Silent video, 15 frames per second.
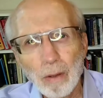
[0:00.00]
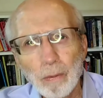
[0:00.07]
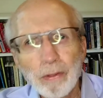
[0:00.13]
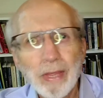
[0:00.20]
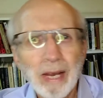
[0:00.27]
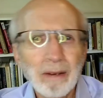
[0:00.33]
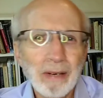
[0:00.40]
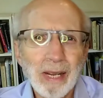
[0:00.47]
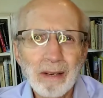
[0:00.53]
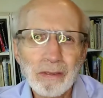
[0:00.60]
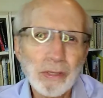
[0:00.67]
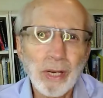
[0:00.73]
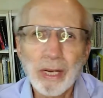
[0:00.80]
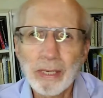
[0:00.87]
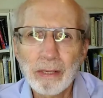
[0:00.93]
without
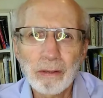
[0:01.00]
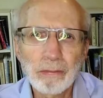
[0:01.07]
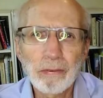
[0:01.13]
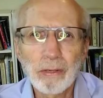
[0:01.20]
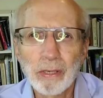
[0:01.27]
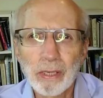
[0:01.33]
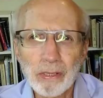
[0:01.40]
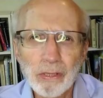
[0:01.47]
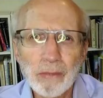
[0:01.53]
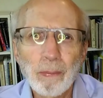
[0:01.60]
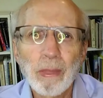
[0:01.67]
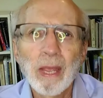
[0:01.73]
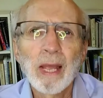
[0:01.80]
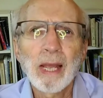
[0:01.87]
outside interference.